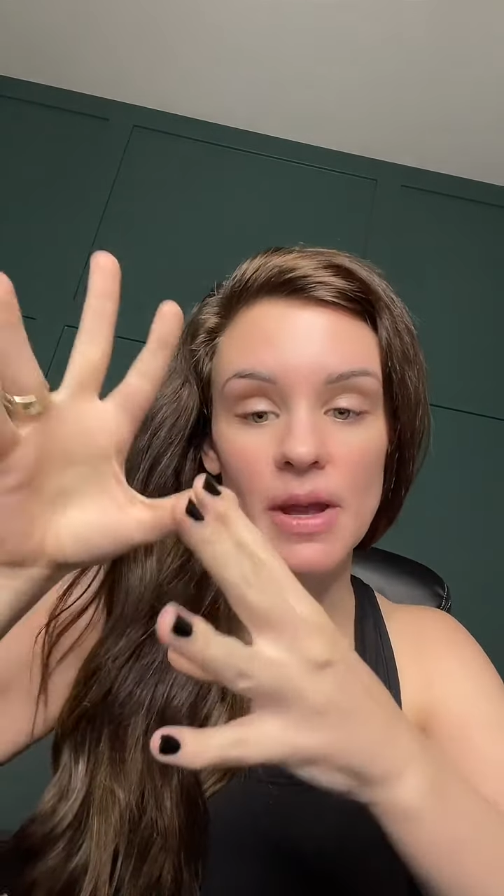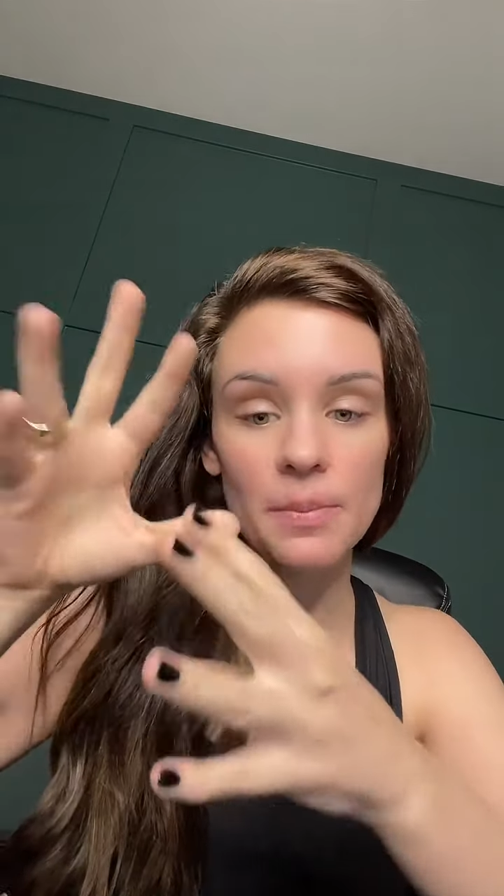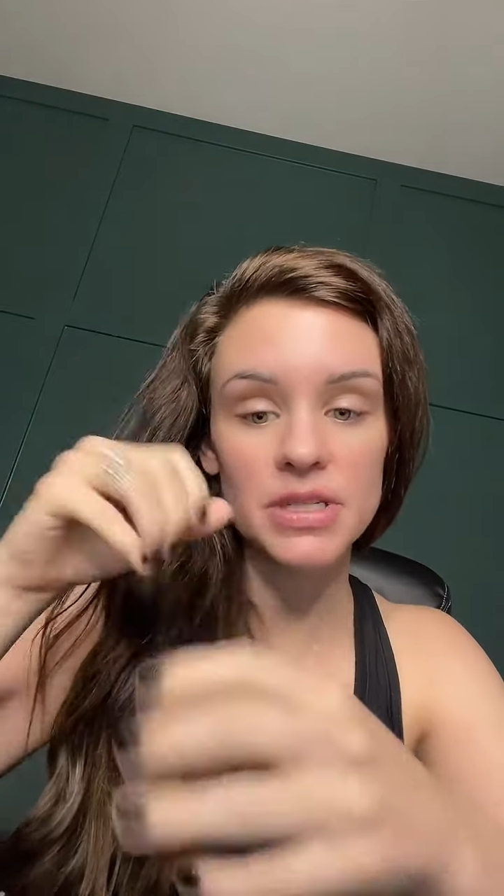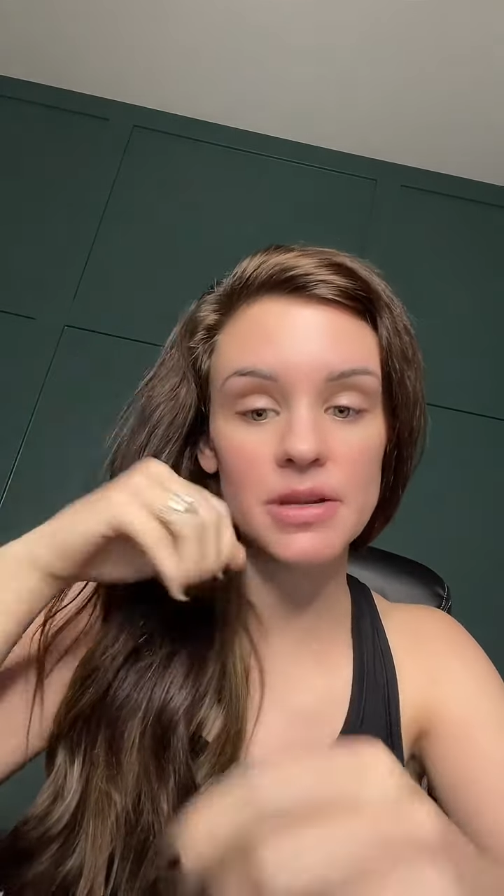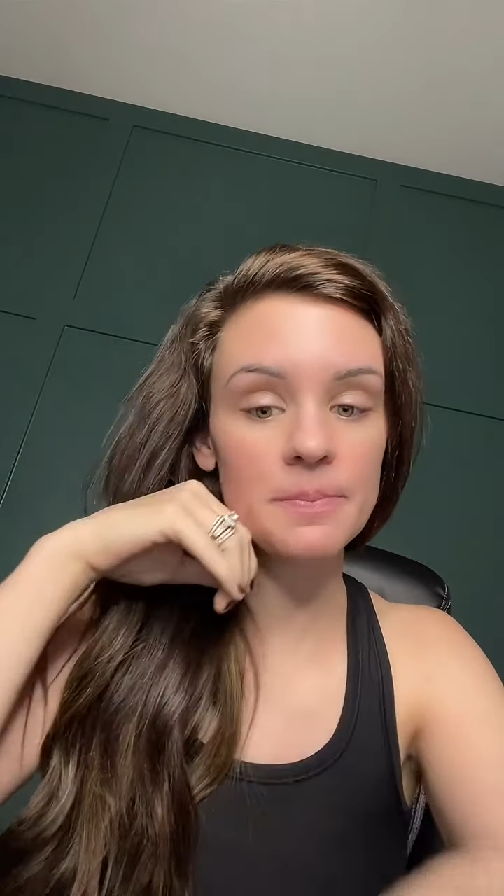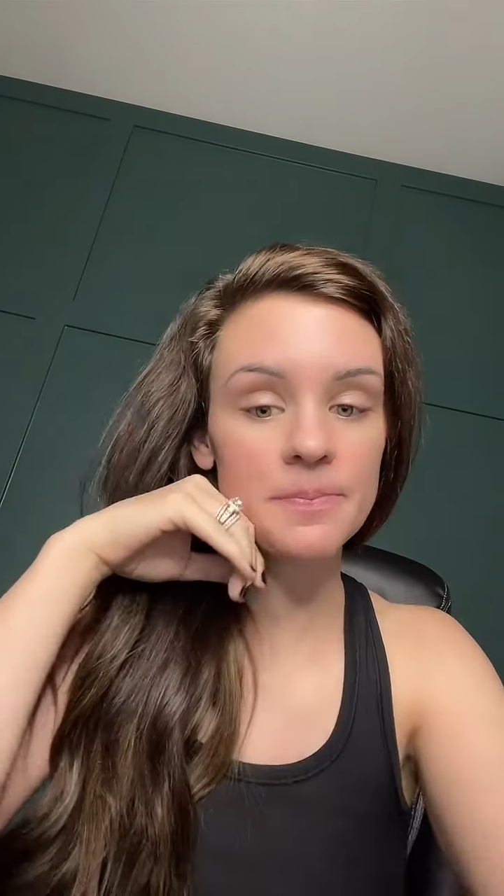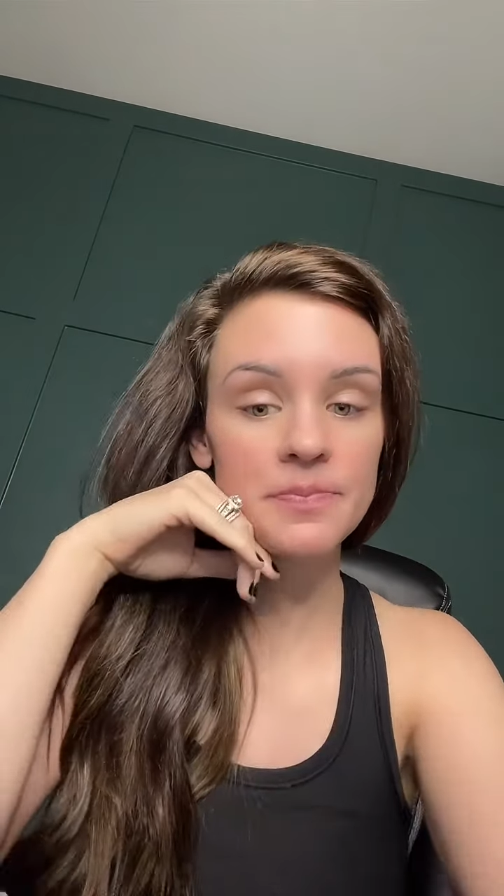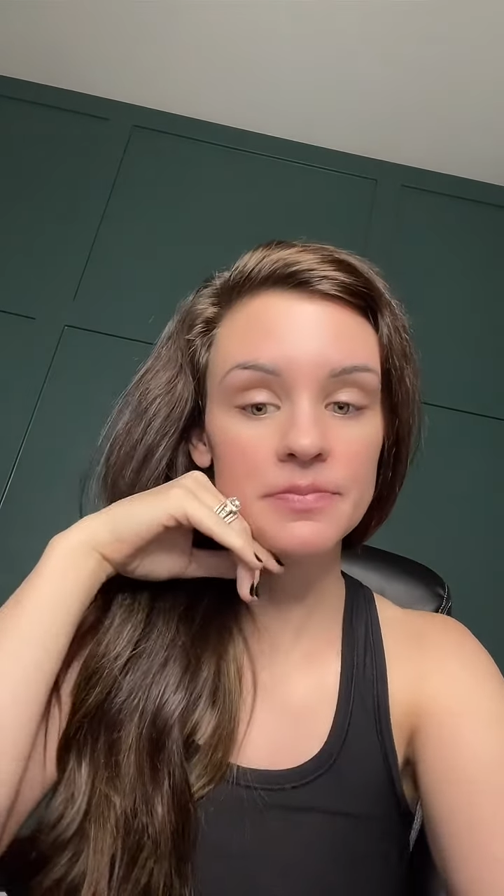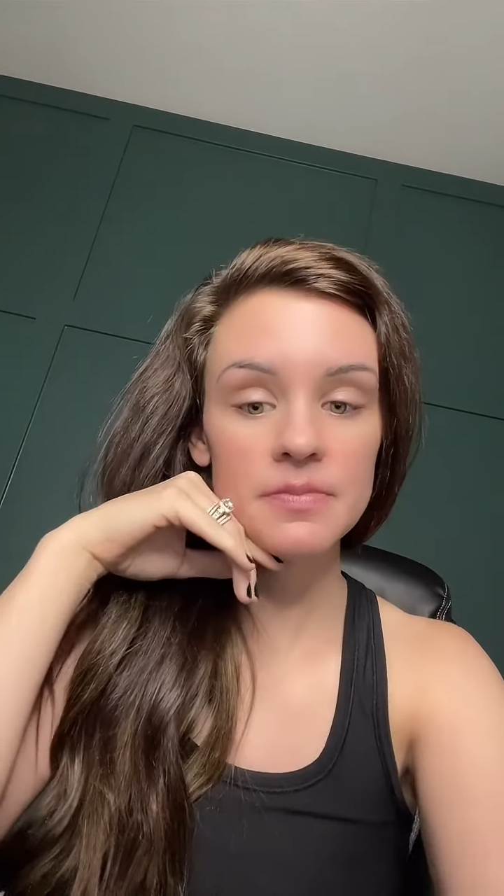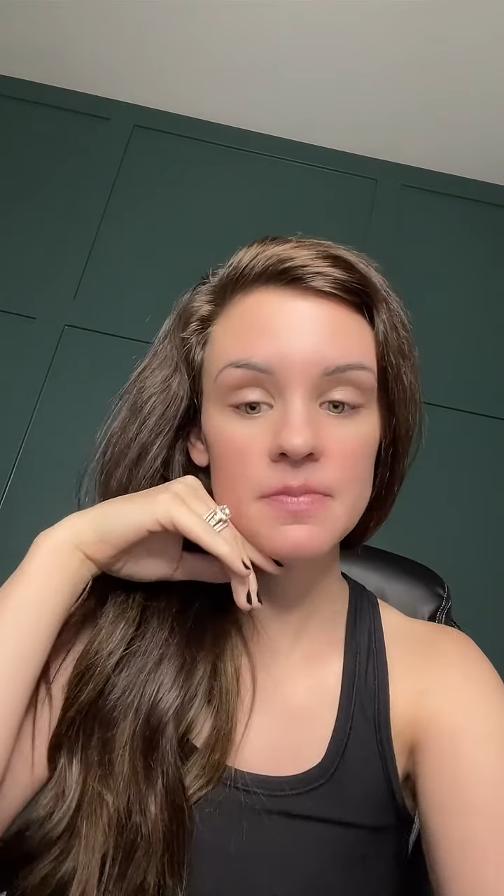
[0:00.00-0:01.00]
shipped.
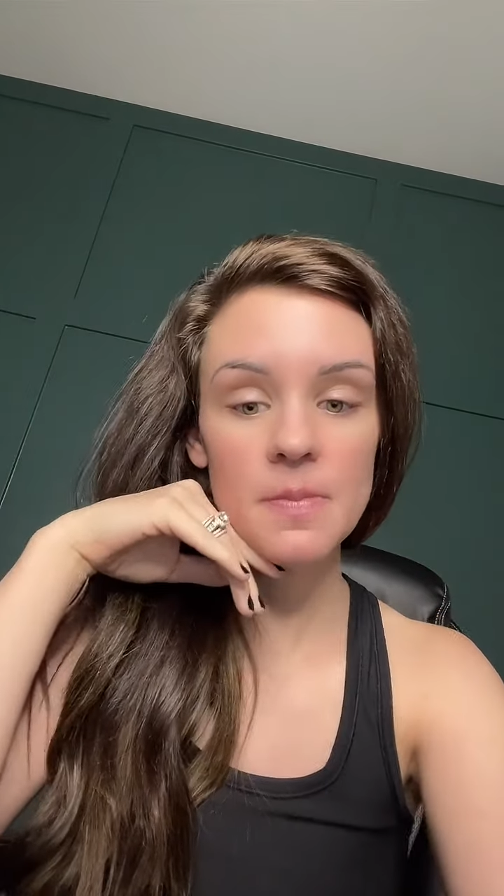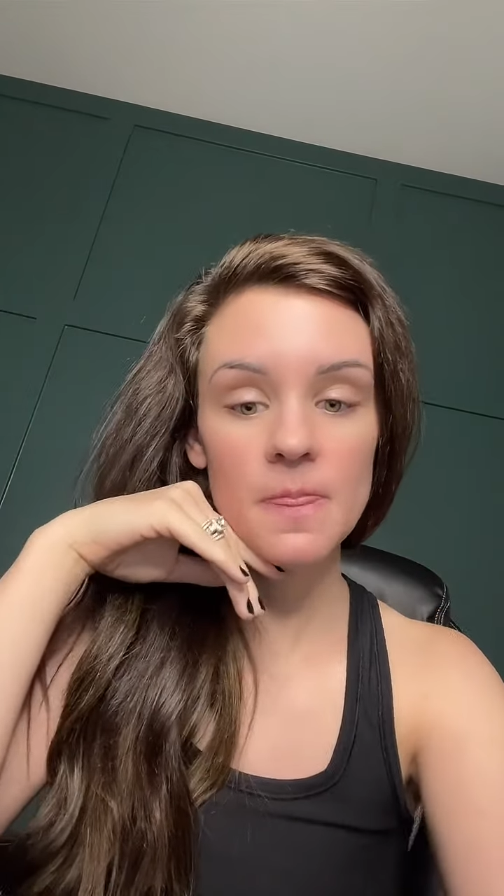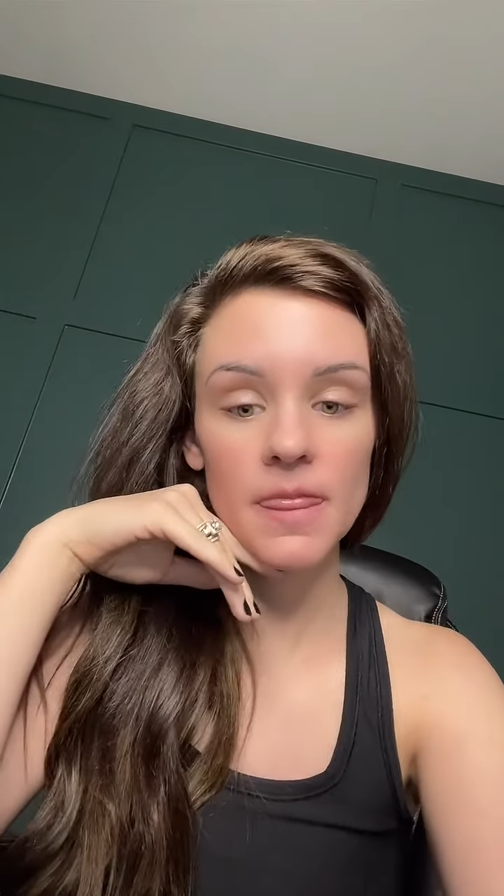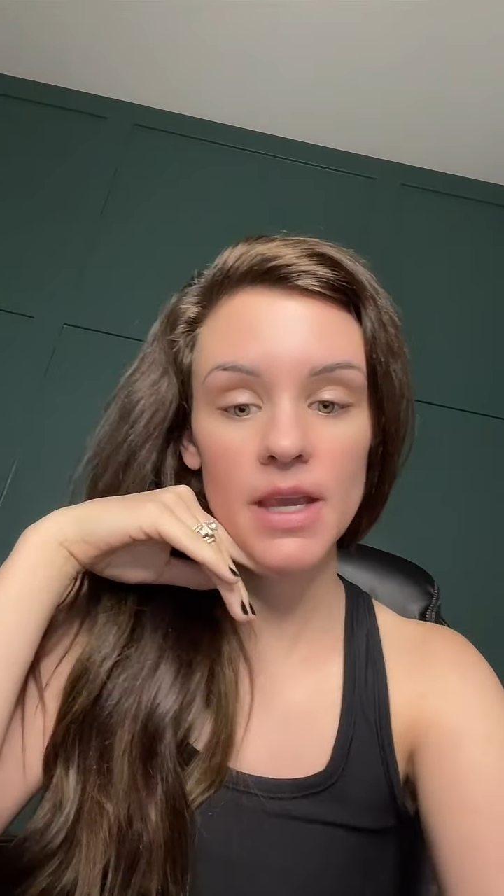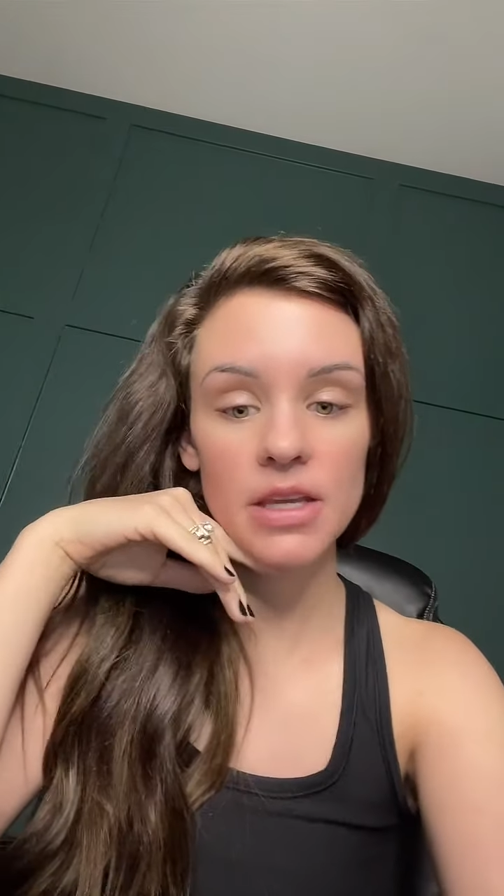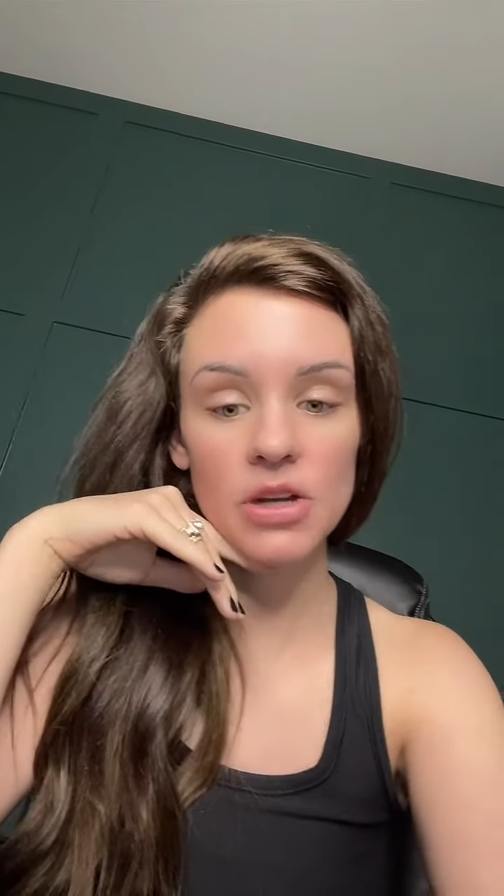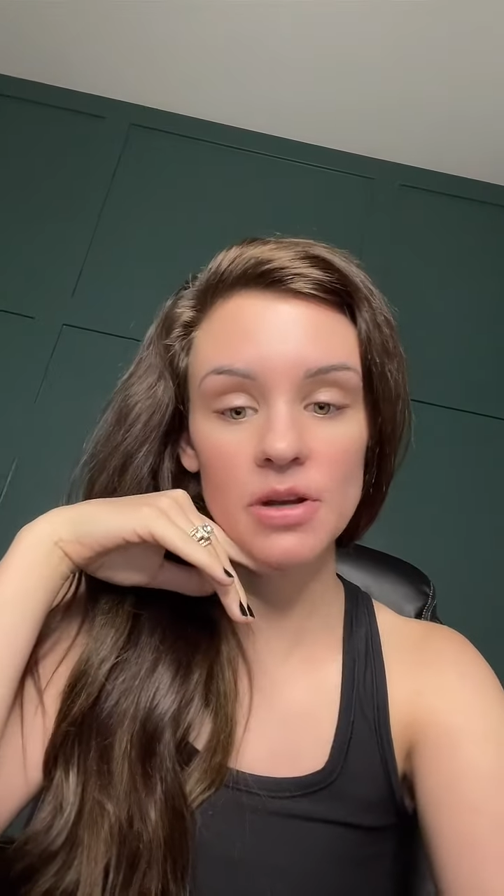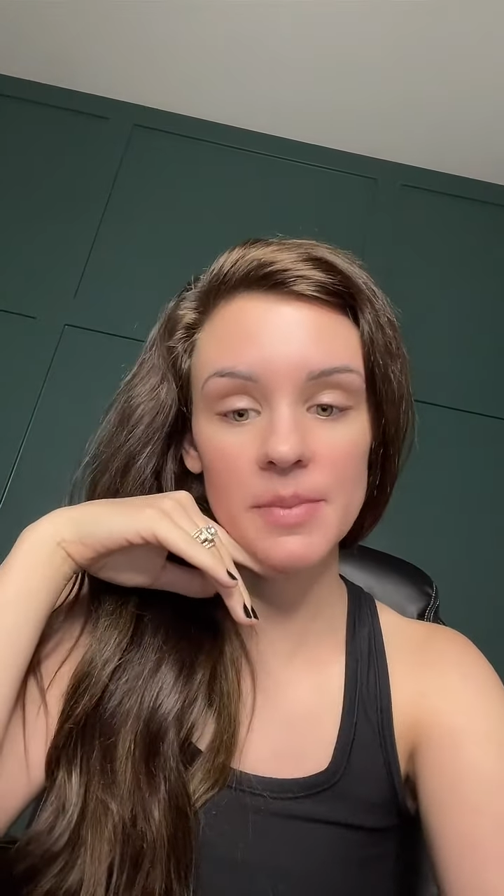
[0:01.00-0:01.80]
You